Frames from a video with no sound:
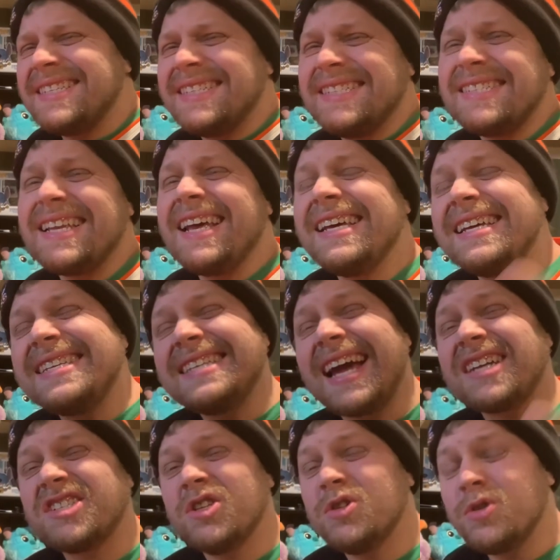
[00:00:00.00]
is
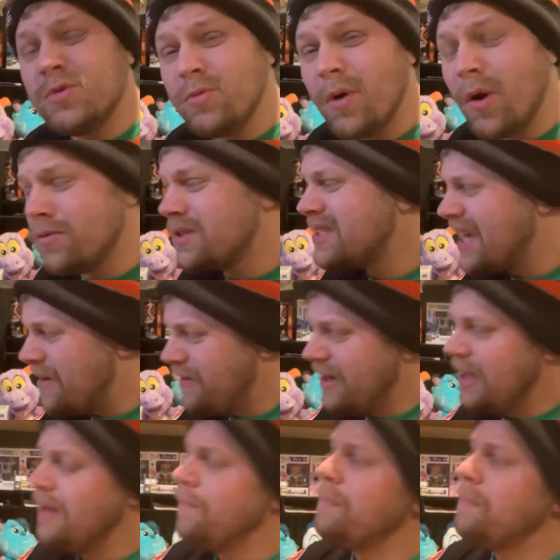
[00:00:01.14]
Section 207.